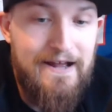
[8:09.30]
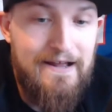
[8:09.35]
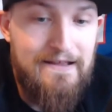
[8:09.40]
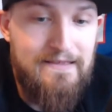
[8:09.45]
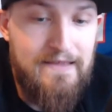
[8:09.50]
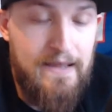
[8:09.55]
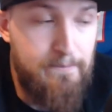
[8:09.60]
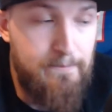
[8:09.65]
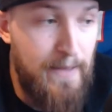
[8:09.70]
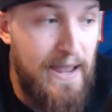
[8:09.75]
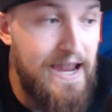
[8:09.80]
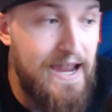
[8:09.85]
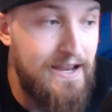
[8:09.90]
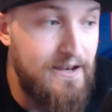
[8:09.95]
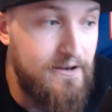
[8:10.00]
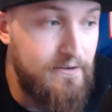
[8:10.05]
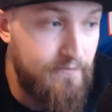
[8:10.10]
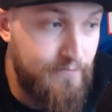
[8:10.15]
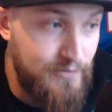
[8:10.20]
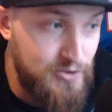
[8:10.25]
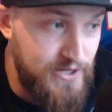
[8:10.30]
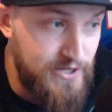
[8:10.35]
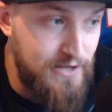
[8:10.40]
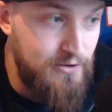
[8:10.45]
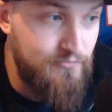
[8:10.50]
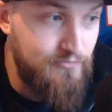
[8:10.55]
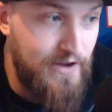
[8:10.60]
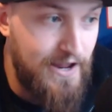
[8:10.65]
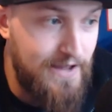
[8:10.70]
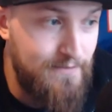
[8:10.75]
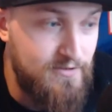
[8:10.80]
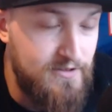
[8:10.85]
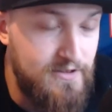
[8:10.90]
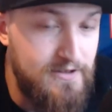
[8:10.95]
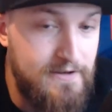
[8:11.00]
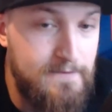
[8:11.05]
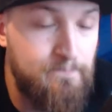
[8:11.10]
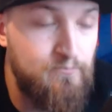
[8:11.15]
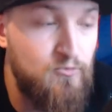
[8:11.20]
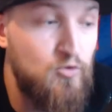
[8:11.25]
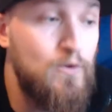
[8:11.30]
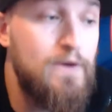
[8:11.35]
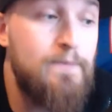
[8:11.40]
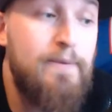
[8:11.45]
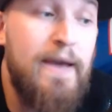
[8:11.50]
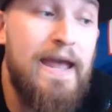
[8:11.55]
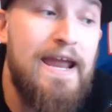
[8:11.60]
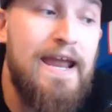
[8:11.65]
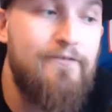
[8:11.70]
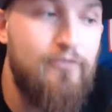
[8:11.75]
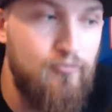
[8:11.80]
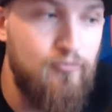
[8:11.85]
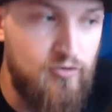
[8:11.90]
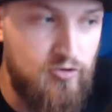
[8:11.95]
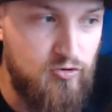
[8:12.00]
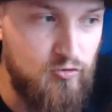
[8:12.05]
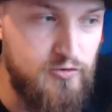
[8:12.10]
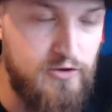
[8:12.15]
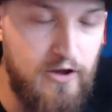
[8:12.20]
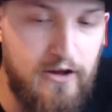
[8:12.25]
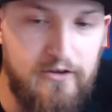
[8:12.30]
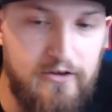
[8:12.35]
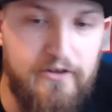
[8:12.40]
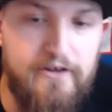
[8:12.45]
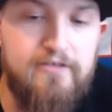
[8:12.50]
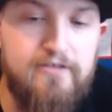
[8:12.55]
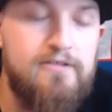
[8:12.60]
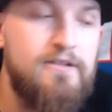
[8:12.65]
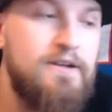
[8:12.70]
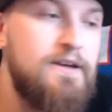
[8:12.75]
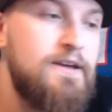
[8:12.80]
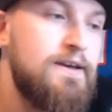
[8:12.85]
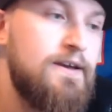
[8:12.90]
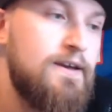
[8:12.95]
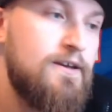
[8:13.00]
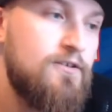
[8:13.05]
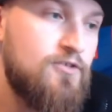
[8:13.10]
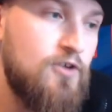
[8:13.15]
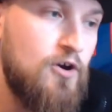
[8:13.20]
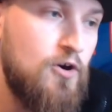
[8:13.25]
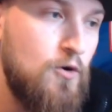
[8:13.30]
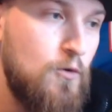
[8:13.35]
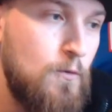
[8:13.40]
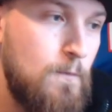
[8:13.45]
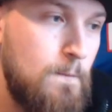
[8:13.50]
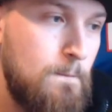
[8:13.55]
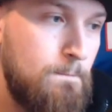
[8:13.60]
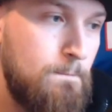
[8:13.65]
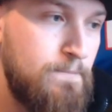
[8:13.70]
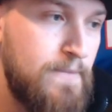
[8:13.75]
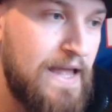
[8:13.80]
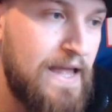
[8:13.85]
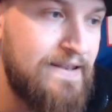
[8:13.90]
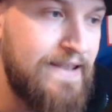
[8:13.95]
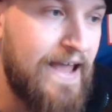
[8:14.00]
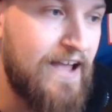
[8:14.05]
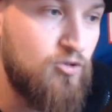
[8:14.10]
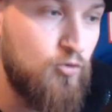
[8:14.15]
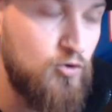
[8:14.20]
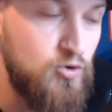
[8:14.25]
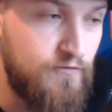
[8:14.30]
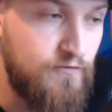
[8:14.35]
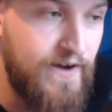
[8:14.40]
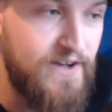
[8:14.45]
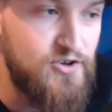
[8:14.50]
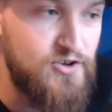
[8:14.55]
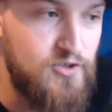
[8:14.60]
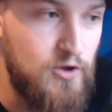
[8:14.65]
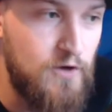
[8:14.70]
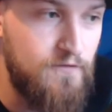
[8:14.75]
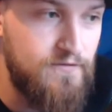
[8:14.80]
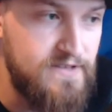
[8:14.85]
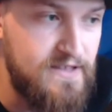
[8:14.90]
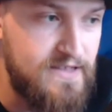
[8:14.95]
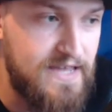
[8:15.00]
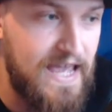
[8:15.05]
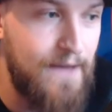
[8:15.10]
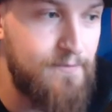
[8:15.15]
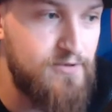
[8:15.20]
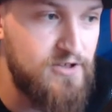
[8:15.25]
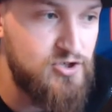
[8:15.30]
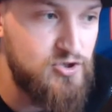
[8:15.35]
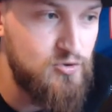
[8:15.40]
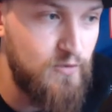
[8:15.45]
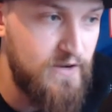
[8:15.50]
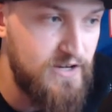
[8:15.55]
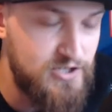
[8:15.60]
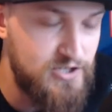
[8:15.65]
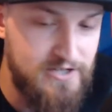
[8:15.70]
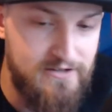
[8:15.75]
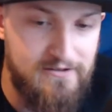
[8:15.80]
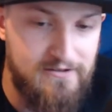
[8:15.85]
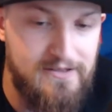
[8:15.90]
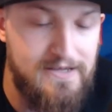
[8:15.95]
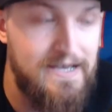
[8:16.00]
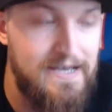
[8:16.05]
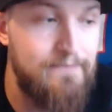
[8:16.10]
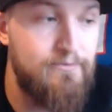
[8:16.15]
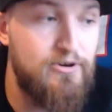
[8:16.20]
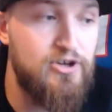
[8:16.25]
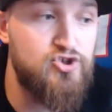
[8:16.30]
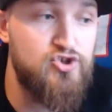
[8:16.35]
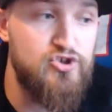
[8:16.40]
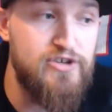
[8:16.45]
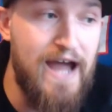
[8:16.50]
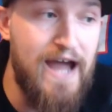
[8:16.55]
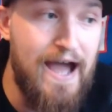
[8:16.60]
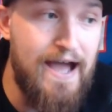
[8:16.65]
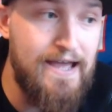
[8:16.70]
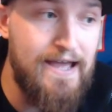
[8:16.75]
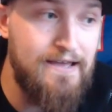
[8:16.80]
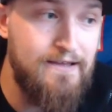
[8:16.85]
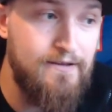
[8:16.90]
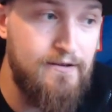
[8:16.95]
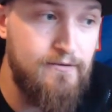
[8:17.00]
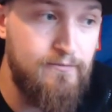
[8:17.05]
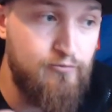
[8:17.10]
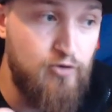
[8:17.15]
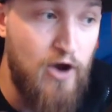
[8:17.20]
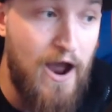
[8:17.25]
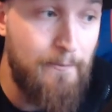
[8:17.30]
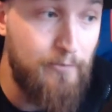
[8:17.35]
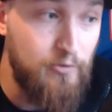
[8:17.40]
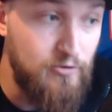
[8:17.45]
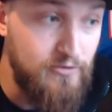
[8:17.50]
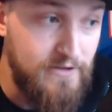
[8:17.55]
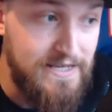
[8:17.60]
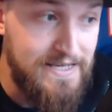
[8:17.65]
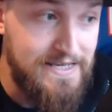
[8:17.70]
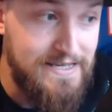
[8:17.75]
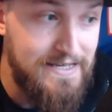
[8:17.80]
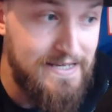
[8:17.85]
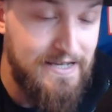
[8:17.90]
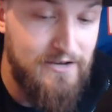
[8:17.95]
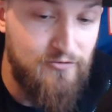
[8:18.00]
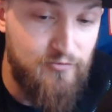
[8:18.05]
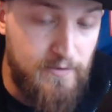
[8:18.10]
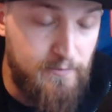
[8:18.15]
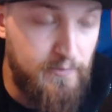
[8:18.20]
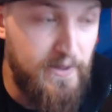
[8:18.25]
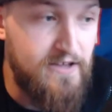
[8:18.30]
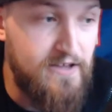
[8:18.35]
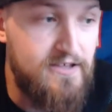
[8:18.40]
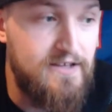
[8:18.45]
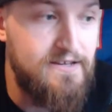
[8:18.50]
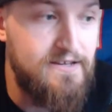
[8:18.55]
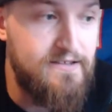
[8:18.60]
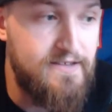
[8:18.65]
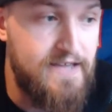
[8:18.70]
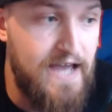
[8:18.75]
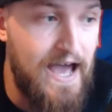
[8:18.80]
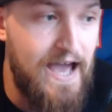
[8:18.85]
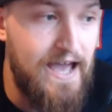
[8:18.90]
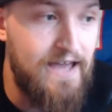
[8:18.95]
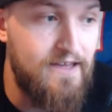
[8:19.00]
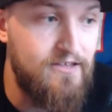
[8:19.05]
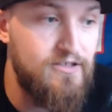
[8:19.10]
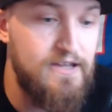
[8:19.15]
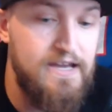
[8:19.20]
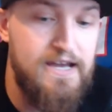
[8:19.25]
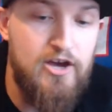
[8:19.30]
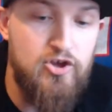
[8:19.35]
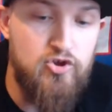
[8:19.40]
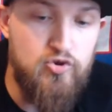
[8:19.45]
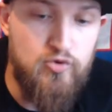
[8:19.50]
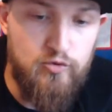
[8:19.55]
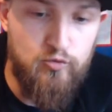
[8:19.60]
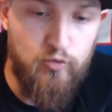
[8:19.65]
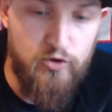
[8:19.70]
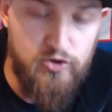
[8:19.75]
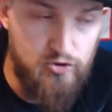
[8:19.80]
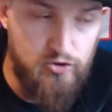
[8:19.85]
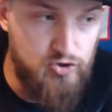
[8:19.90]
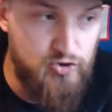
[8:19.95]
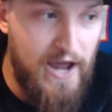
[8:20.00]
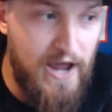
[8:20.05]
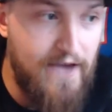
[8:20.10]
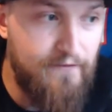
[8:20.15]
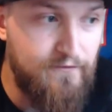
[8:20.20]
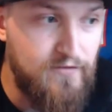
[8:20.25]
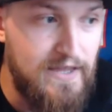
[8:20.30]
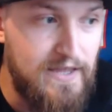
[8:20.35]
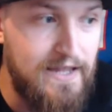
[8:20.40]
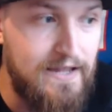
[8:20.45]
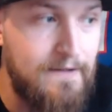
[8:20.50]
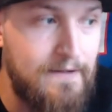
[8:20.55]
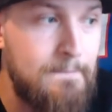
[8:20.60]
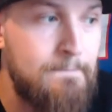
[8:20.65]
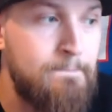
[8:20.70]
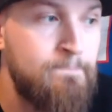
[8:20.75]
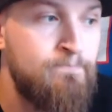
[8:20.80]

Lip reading: they paid for Jalen Ramsey. We paid for Rasul Douglas. So, and that's when you find yourself in these cap situations because you're not properly replacing these guys. When you're drafting,